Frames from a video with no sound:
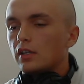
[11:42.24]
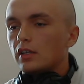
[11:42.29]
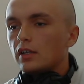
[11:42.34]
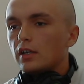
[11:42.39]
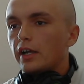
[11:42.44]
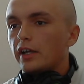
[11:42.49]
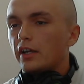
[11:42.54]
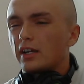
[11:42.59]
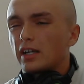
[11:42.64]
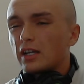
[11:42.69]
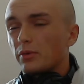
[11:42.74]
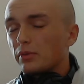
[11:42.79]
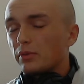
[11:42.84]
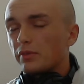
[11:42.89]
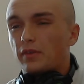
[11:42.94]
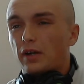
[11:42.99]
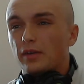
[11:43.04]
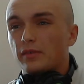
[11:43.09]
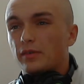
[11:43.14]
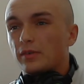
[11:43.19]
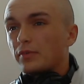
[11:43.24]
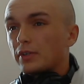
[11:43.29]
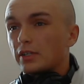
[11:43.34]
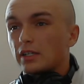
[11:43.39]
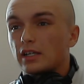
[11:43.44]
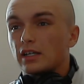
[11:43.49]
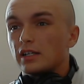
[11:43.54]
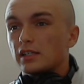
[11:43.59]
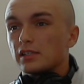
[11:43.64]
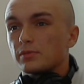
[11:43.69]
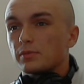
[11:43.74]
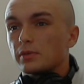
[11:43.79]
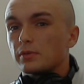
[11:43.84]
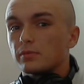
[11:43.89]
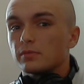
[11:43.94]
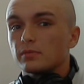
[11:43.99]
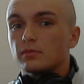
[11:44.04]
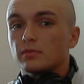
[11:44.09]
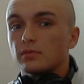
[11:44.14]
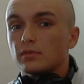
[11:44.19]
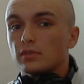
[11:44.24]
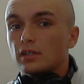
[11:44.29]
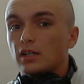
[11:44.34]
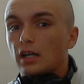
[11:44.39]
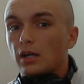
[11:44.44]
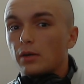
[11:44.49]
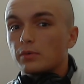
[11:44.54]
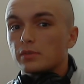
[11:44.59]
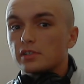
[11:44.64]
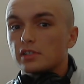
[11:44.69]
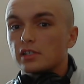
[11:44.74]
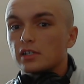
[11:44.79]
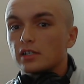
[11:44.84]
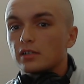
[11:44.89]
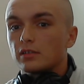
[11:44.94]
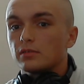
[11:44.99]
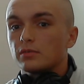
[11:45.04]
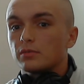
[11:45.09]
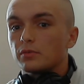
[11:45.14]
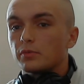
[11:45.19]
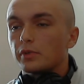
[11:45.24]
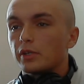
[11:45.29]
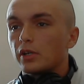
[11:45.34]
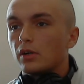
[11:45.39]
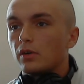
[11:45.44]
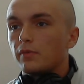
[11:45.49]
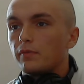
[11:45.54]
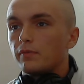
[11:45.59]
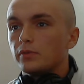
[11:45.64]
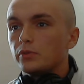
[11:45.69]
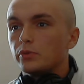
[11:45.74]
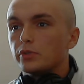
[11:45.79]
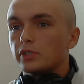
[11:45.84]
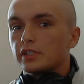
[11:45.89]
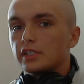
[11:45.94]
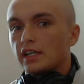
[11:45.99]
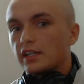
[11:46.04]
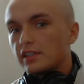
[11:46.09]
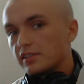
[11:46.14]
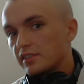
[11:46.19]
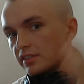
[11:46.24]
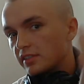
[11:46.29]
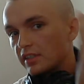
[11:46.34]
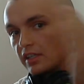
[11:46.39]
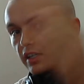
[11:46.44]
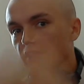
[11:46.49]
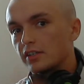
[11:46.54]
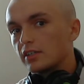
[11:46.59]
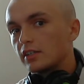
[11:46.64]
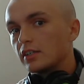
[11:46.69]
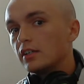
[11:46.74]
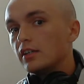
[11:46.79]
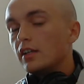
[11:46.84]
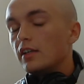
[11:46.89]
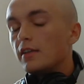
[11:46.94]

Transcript: I hung out with five different guys when I was there. We all flew to Texas together.